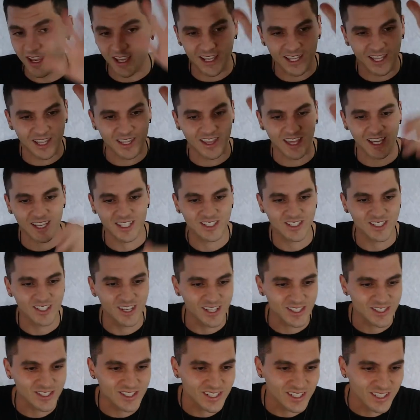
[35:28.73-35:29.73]
Thanks,
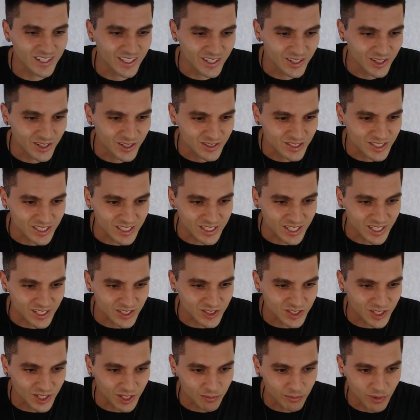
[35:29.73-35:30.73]
guys. See you later. See you
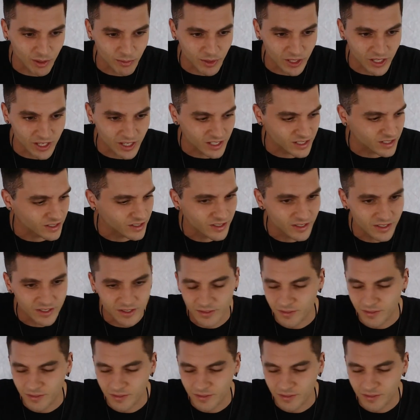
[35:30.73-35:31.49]
next time. Bye bye.